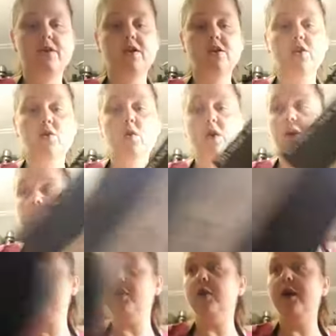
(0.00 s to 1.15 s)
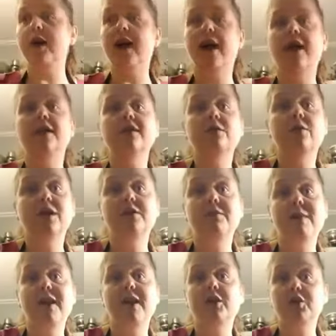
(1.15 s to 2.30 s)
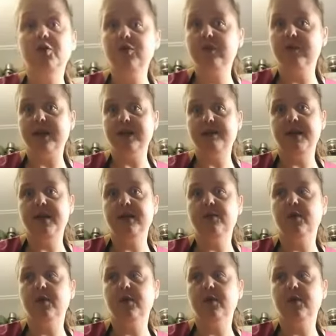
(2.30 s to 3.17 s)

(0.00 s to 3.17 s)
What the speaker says: So we're going to do, we're actually making 2 of the recipes.